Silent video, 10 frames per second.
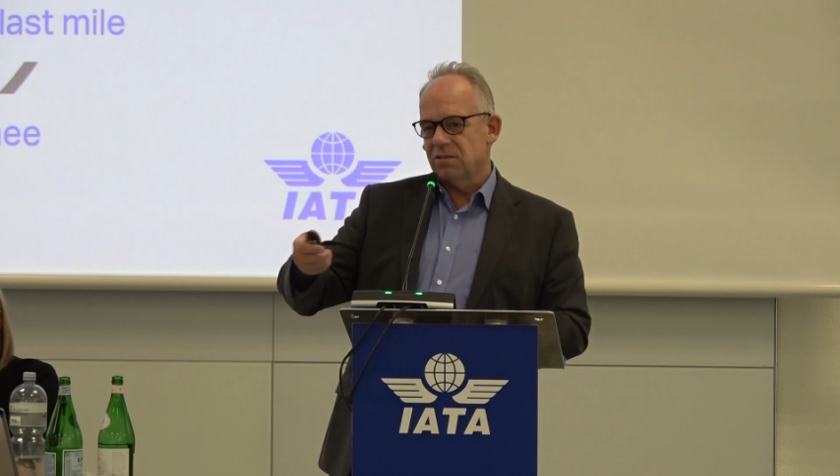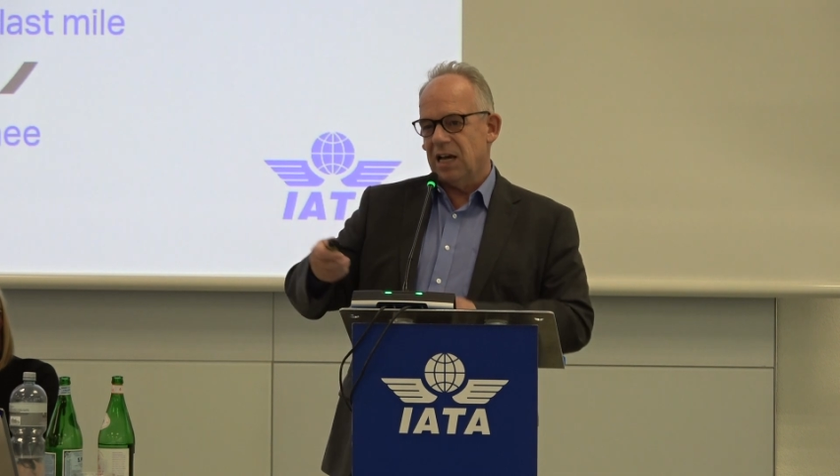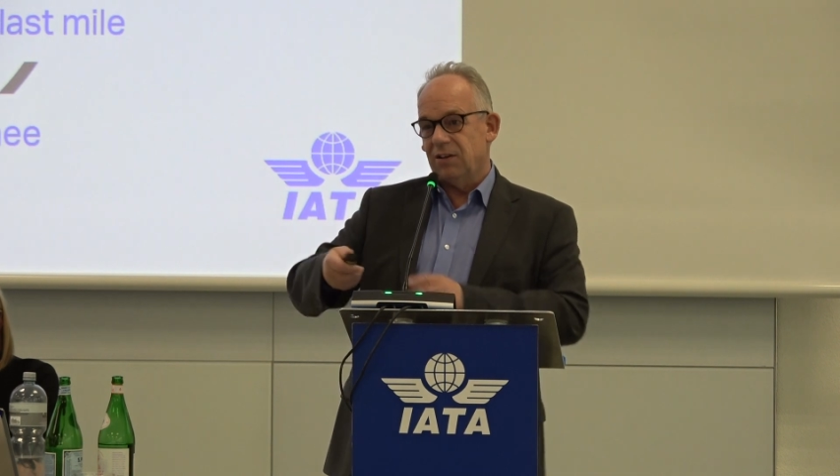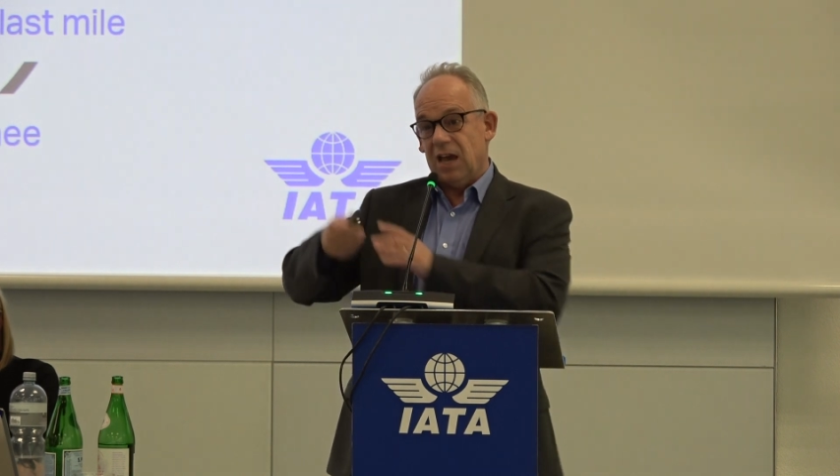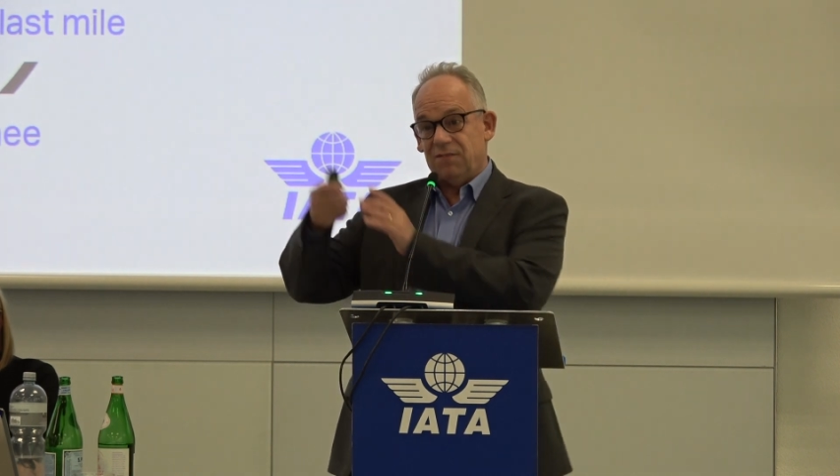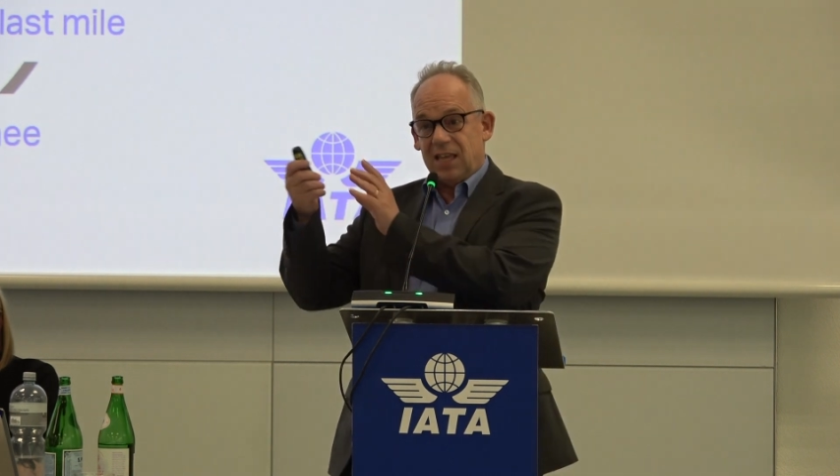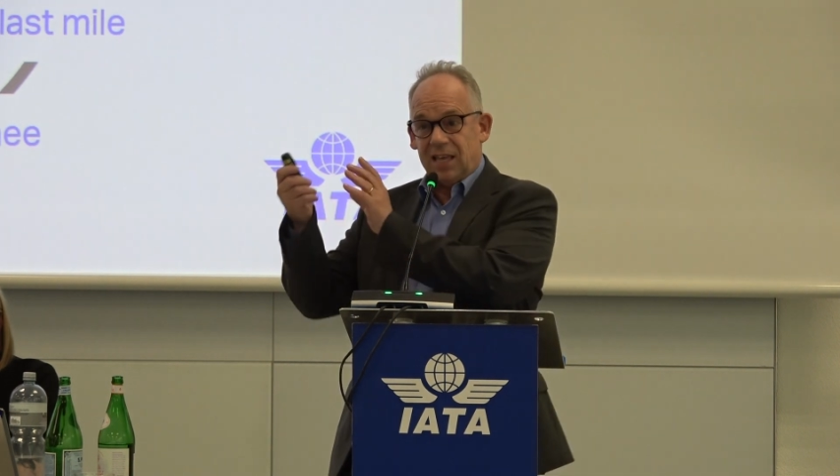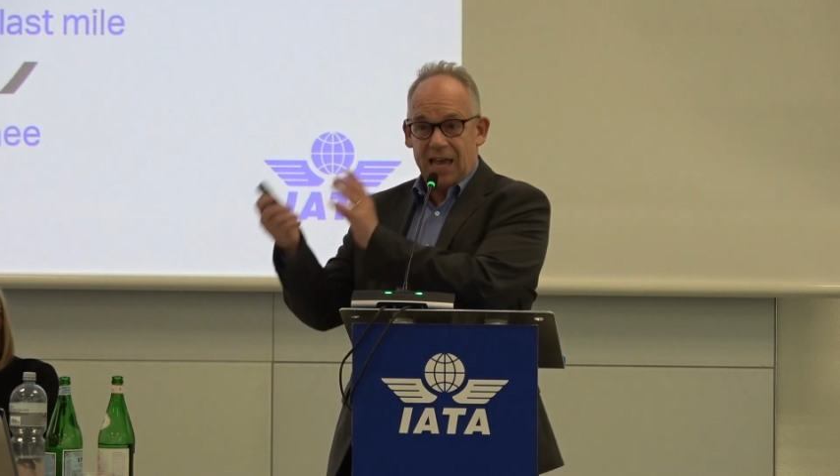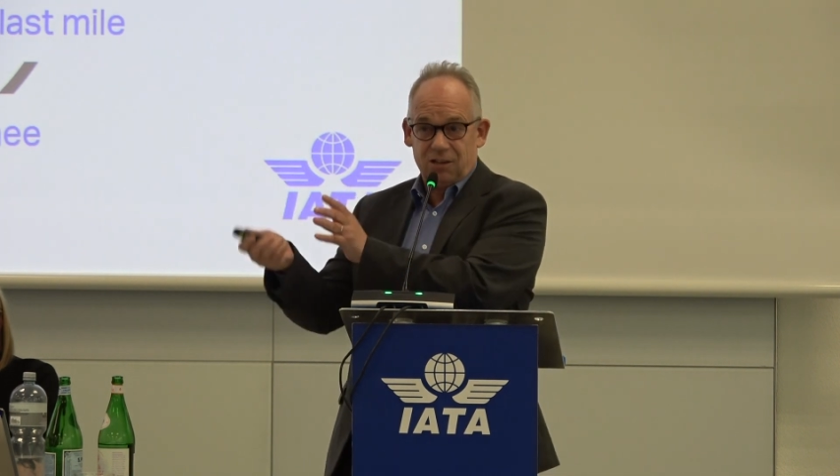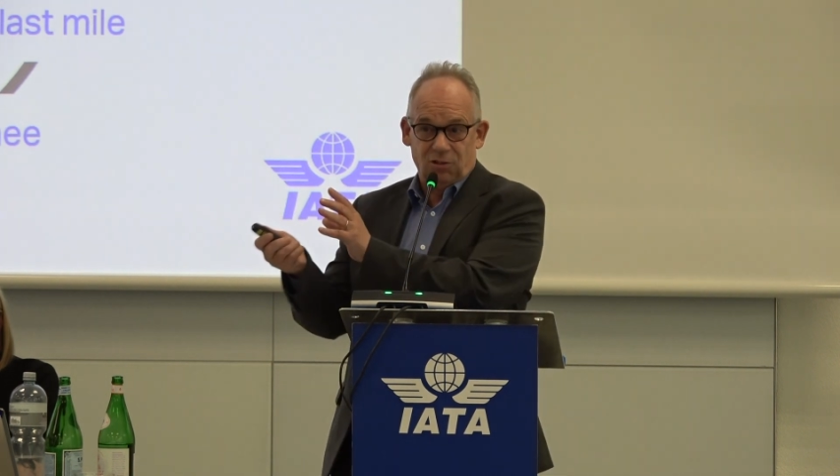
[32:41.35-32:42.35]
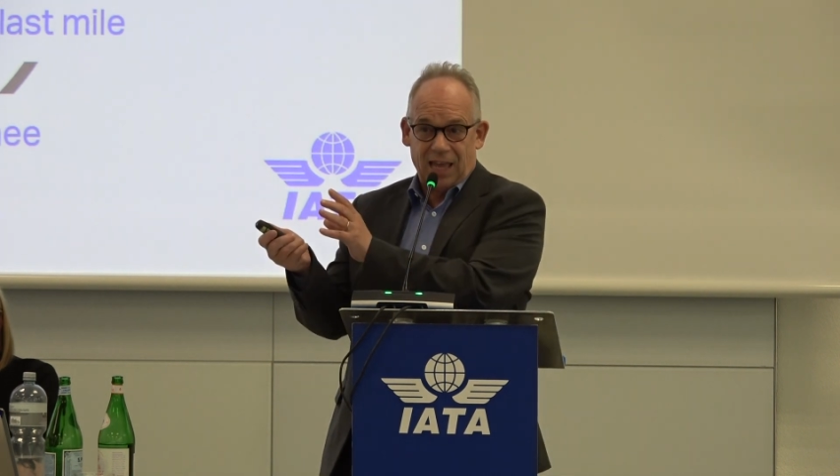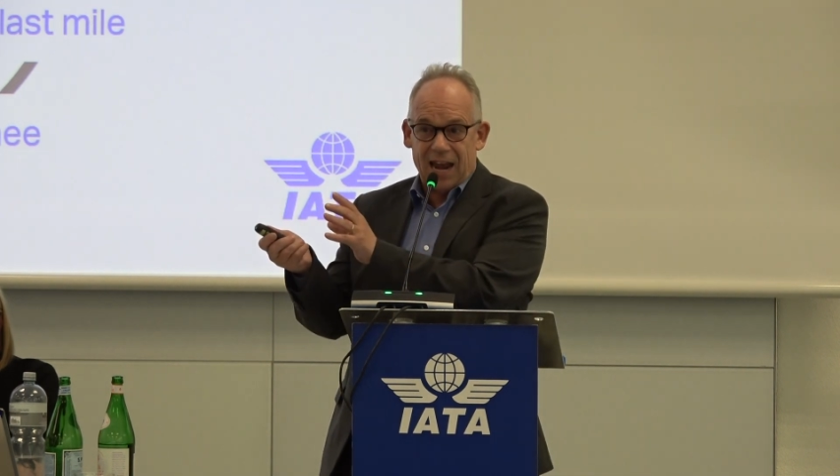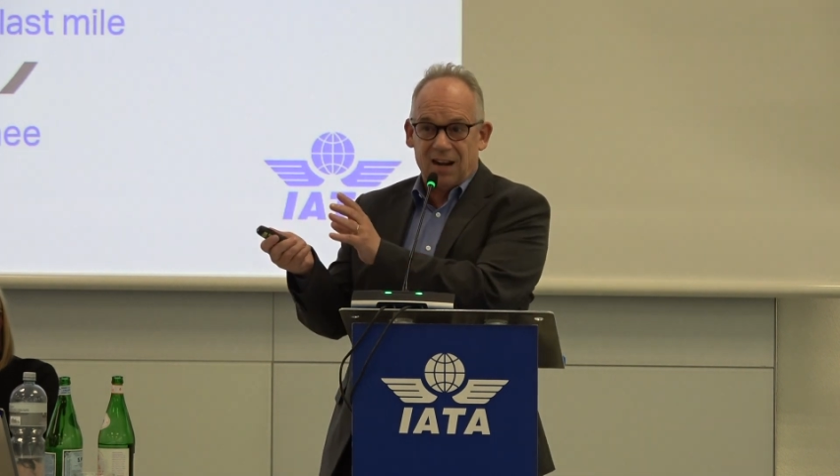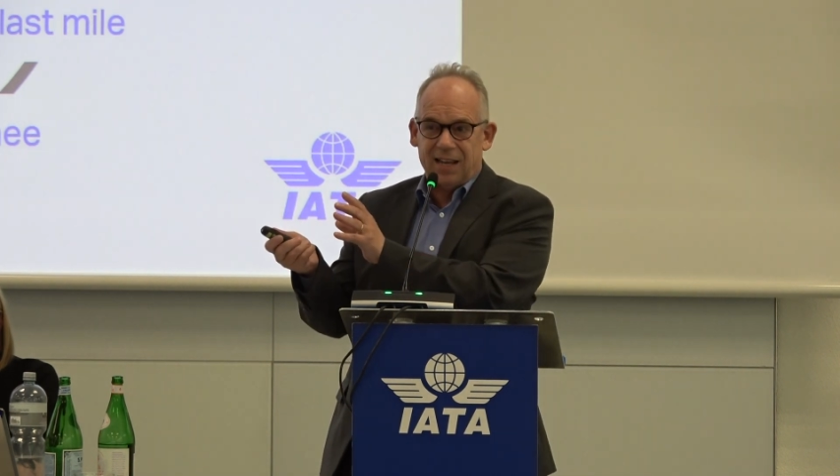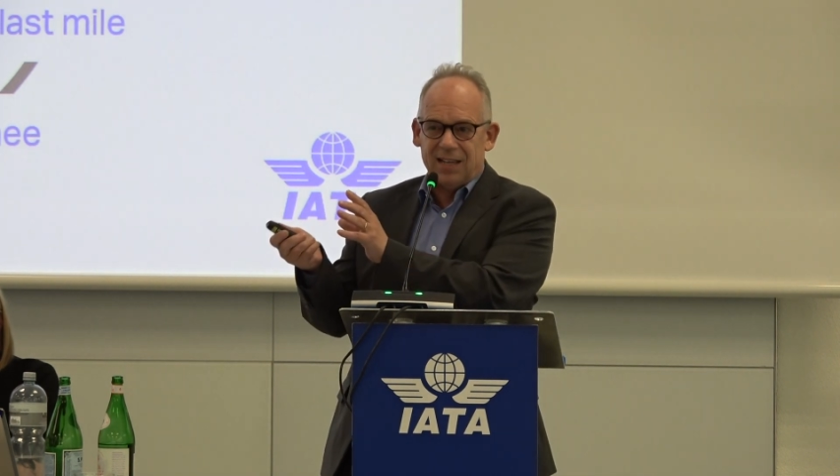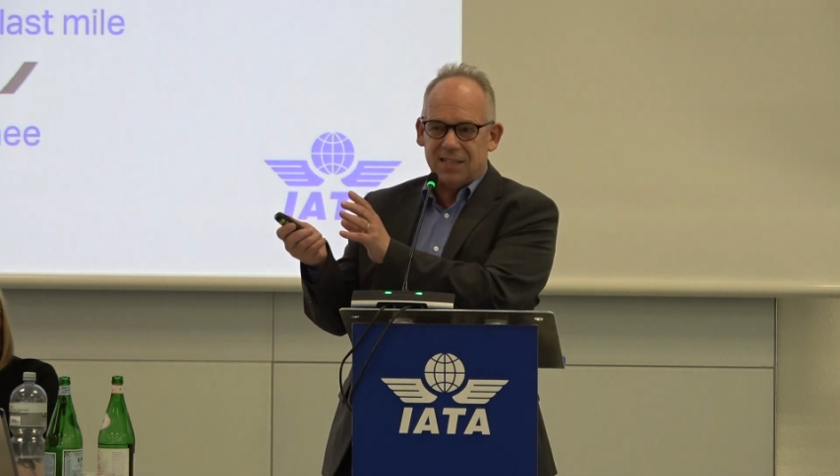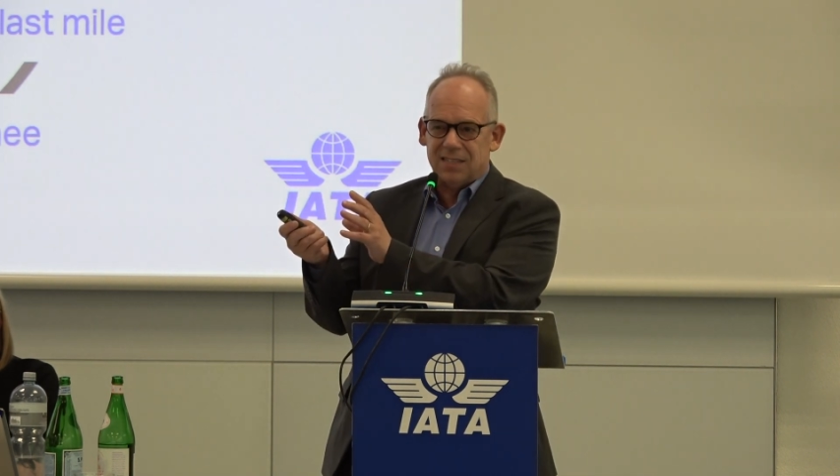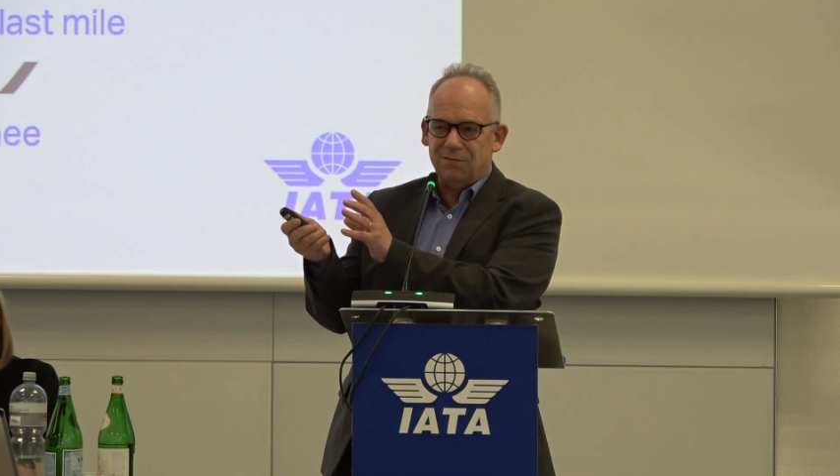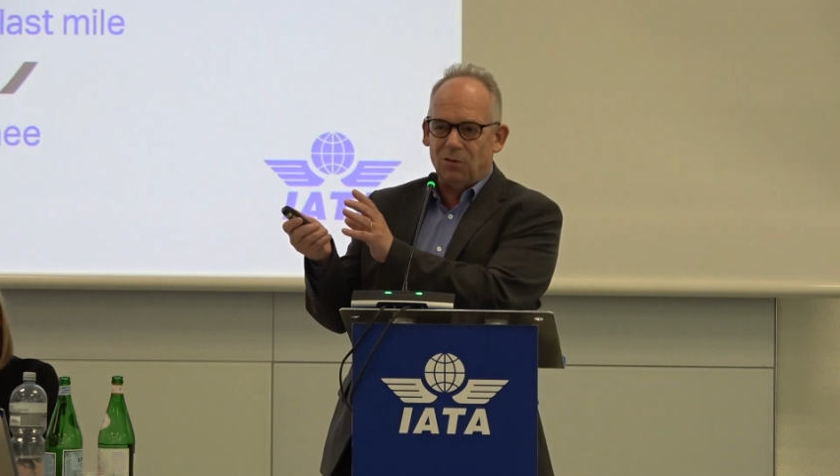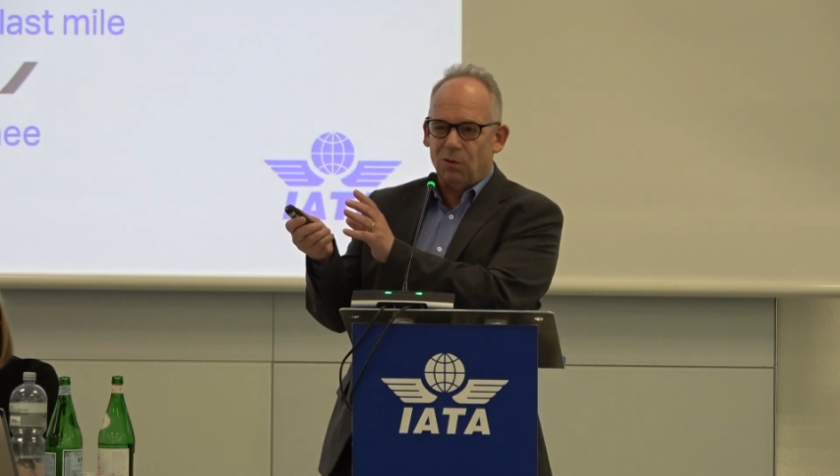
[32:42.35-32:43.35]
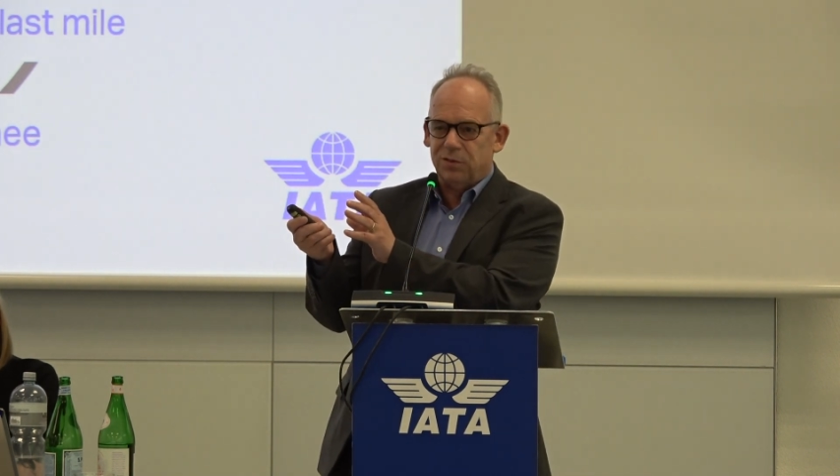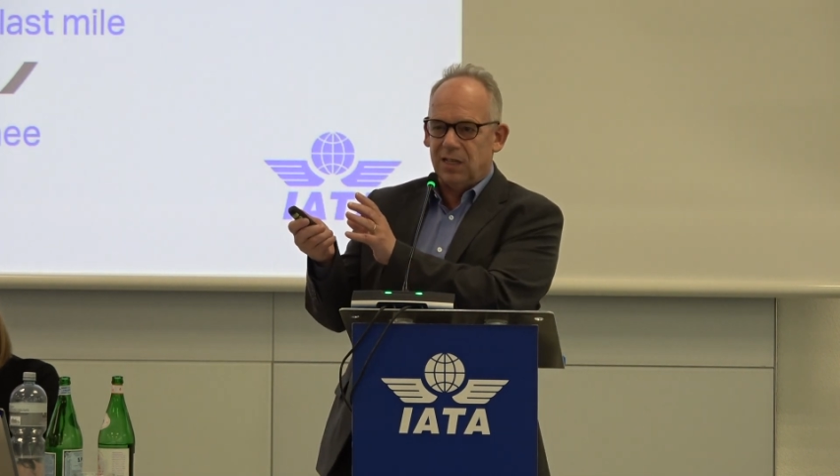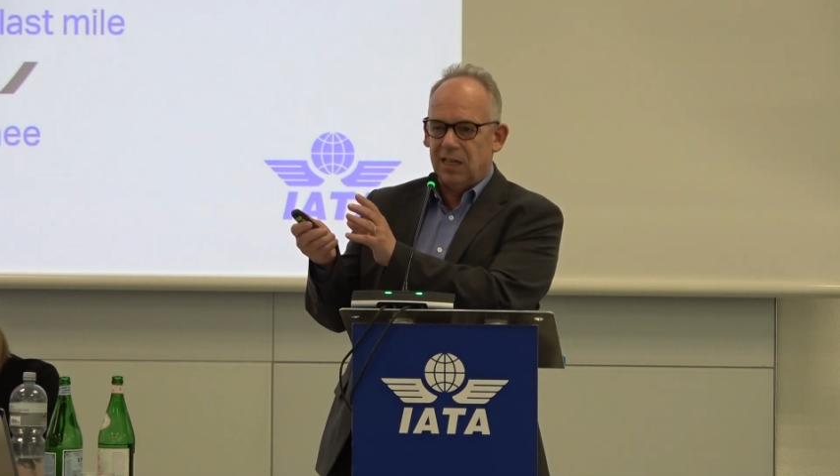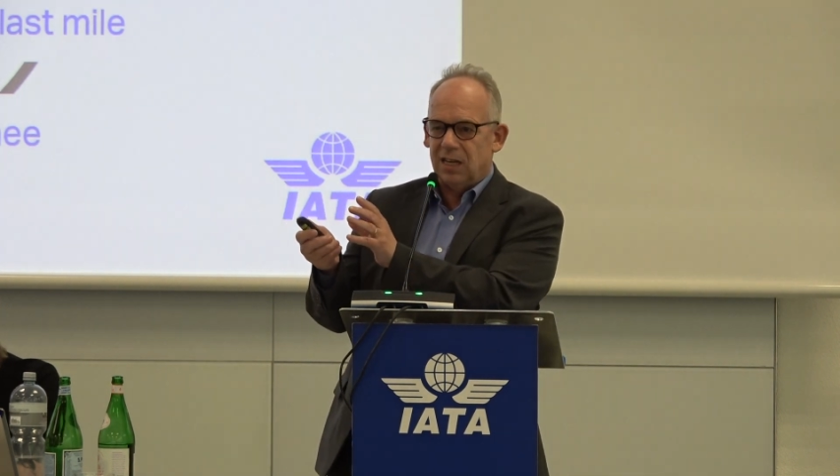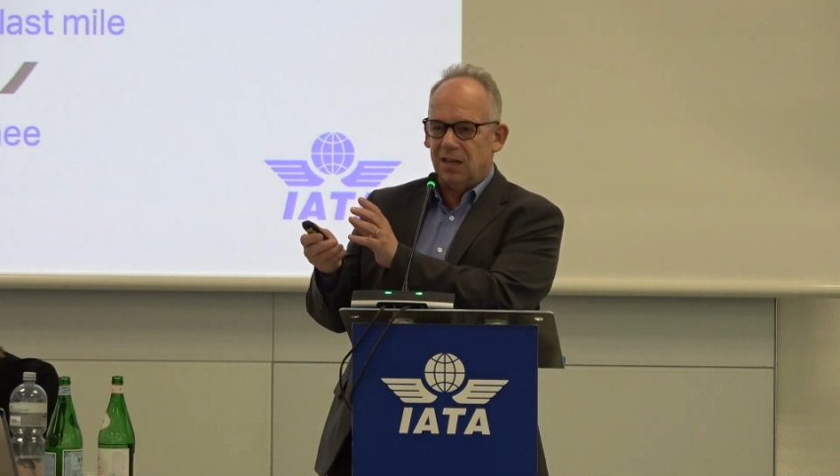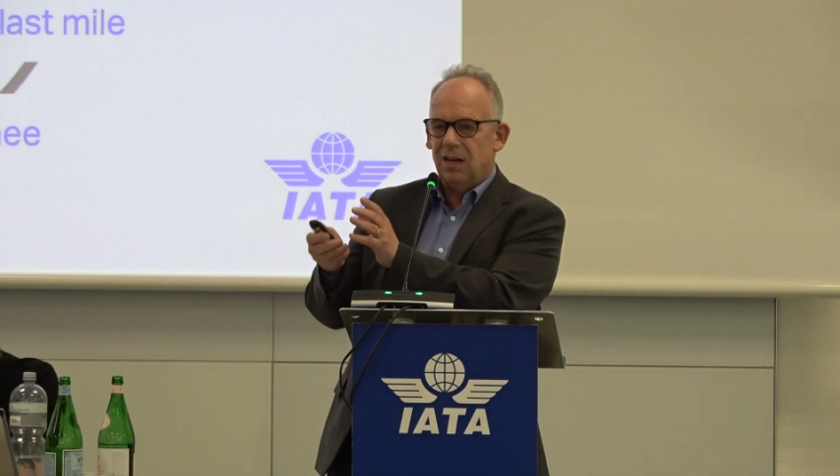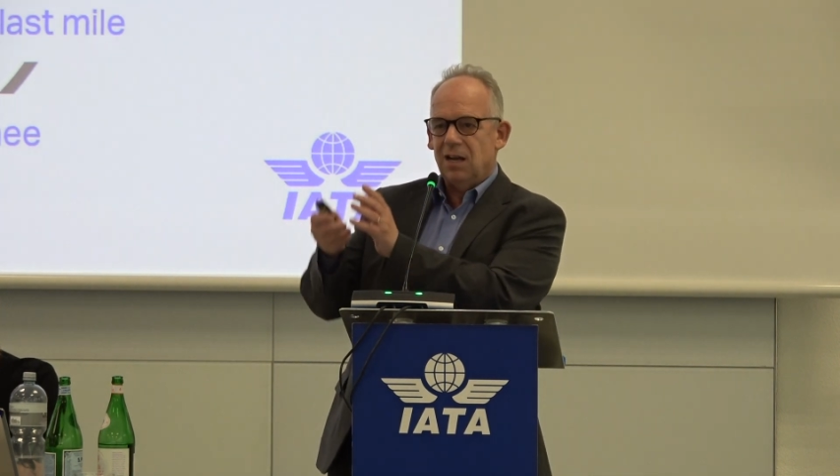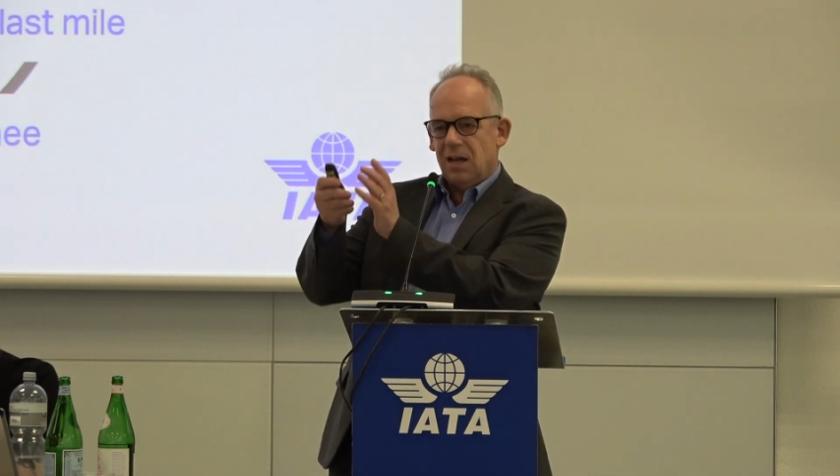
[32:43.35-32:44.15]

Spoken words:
Now you have actual airline gets involved in here